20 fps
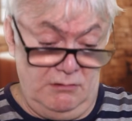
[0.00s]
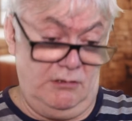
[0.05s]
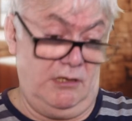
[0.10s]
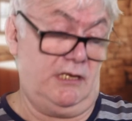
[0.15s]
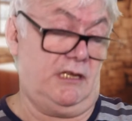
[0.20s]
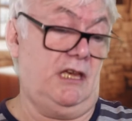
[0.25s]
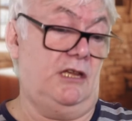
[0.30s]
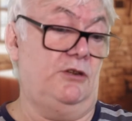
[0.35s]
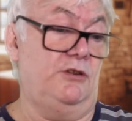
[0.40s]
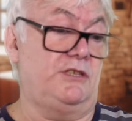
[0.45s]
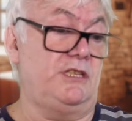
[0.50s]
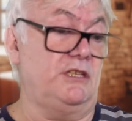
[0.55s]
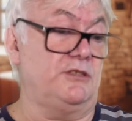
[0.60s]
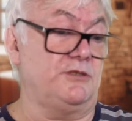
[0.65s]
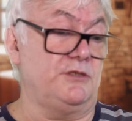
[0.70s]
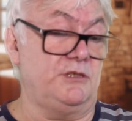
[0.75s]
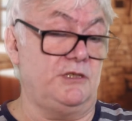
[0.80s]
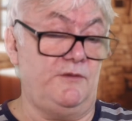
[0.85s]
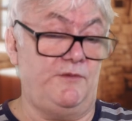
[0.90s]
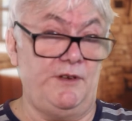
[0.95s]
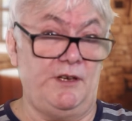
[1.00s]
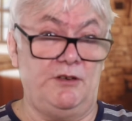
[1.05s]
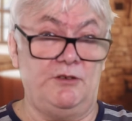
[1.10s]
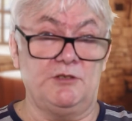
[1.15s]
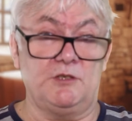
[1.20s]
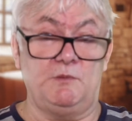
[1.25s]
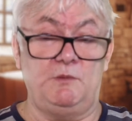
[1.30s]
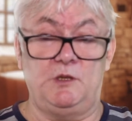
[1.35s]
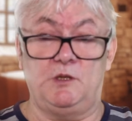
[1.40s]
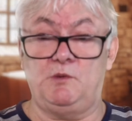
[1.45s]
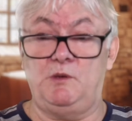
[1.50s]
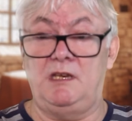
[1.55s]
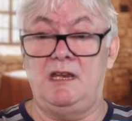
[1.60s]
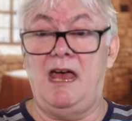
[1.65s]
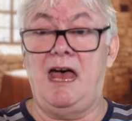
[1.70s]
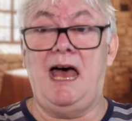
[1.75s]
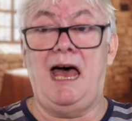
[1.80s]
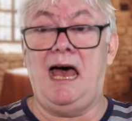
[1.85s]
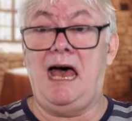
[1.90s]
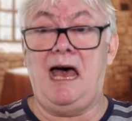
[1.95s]
I cannot tell the difference
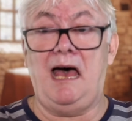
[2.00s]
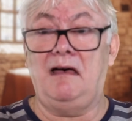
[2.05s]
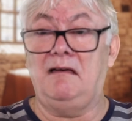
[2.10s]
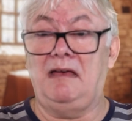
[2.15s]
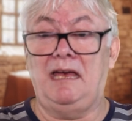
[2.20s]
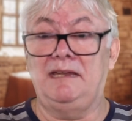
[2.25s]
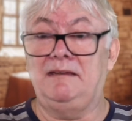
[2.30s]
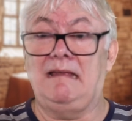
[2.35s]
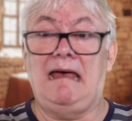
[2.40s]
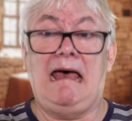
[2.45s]
between A and